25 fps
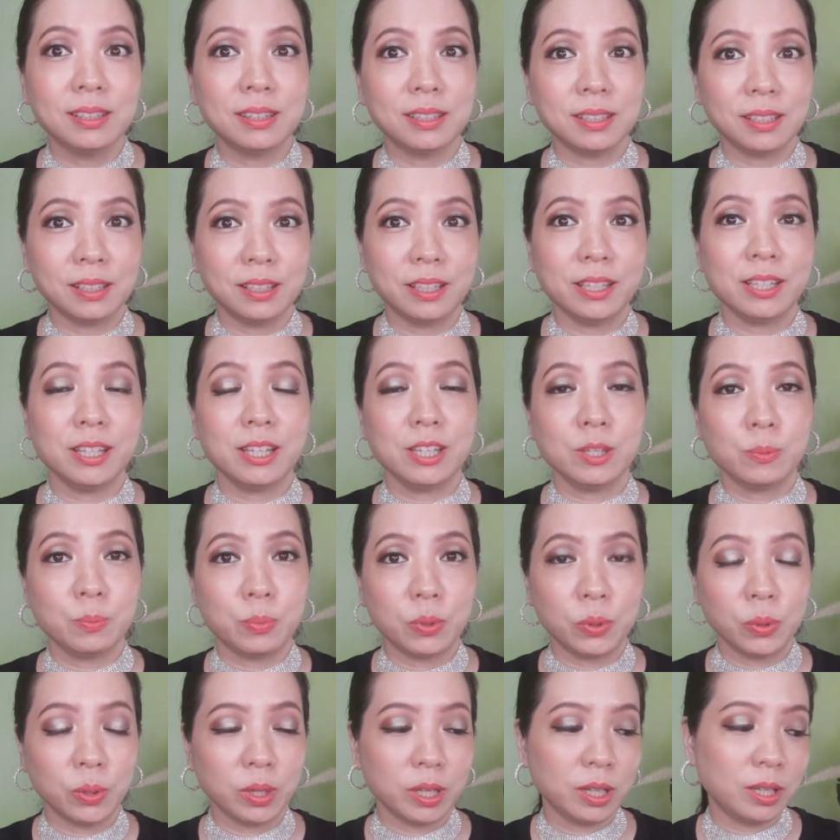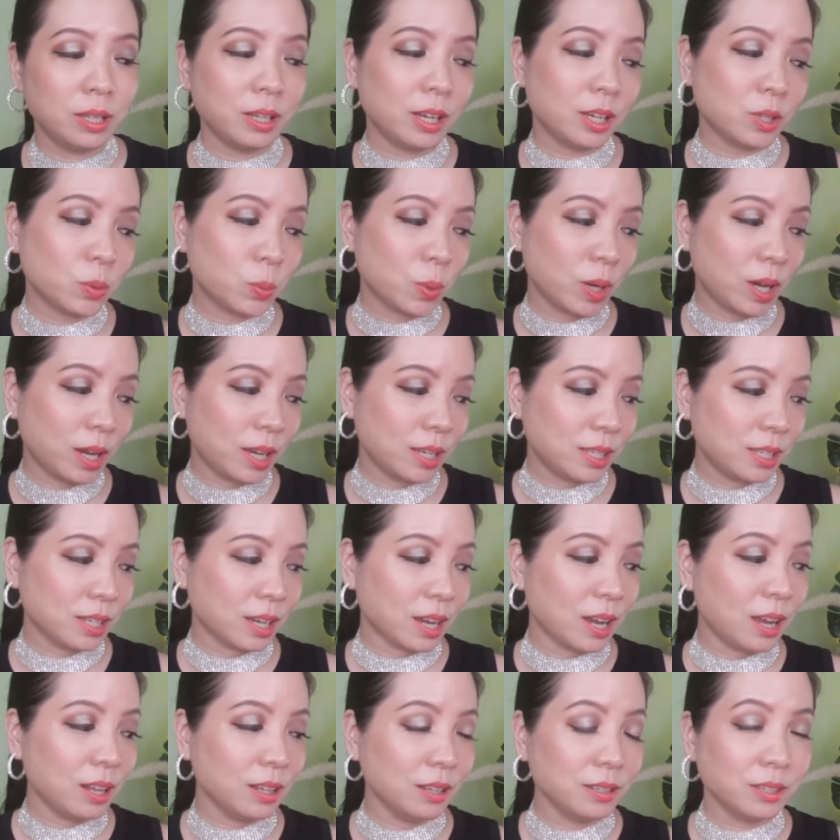The lid is broken as well as the
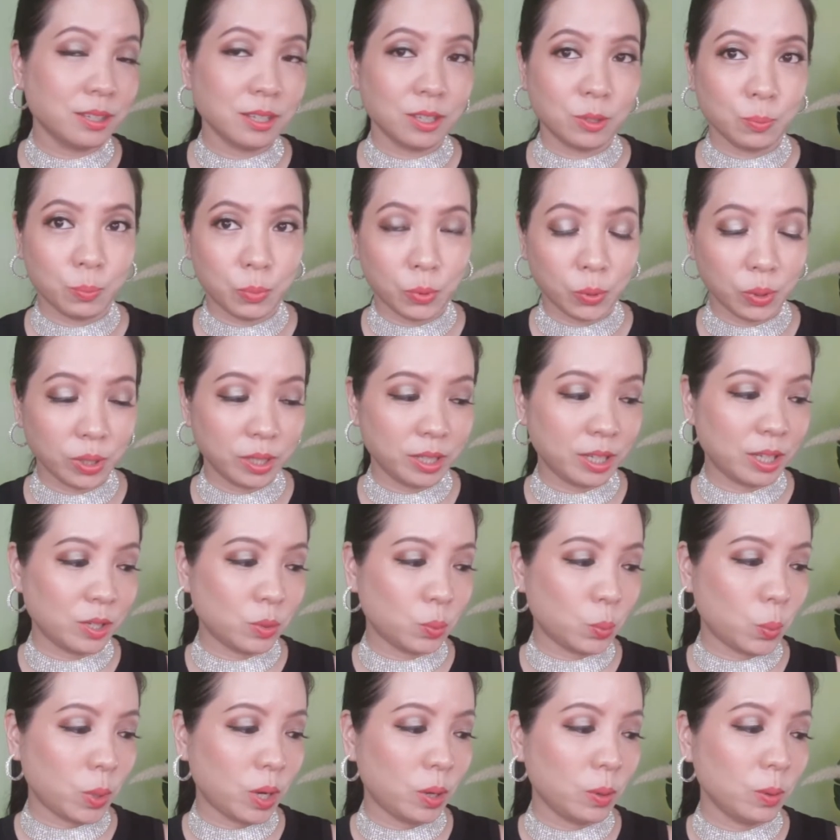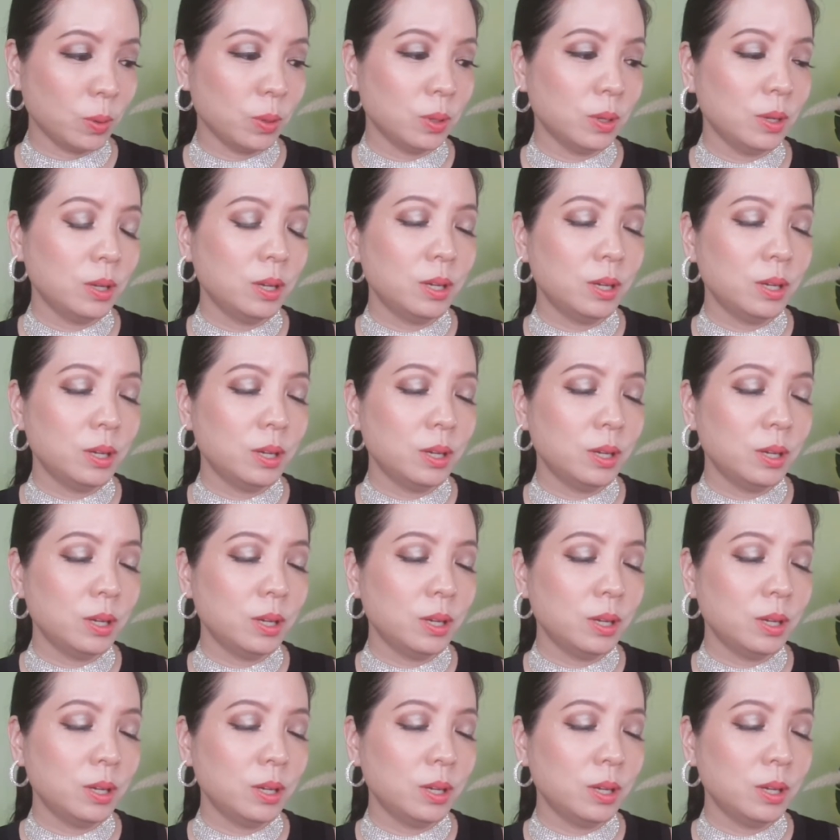colors is broken as well.